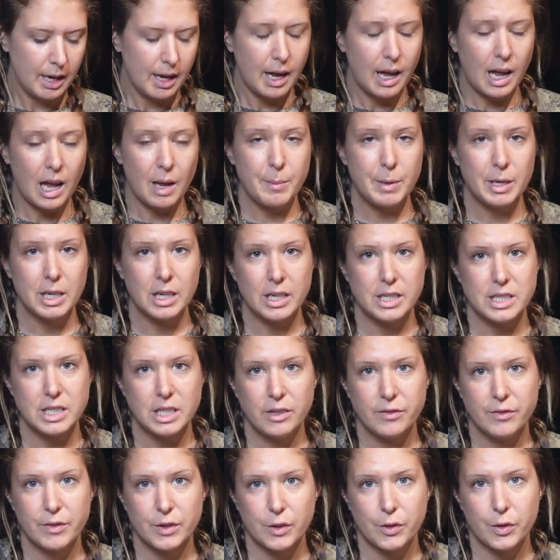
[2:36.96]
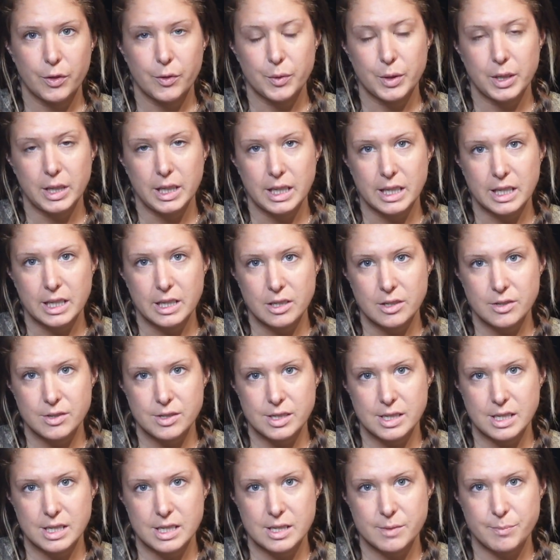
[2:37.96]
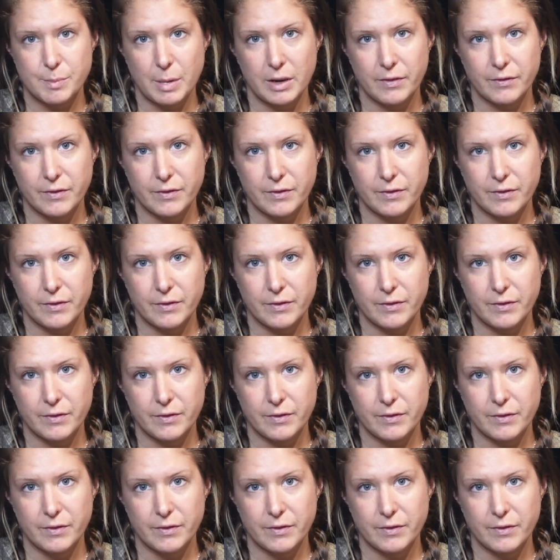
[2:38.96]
I've been hunting for 3 years. This is my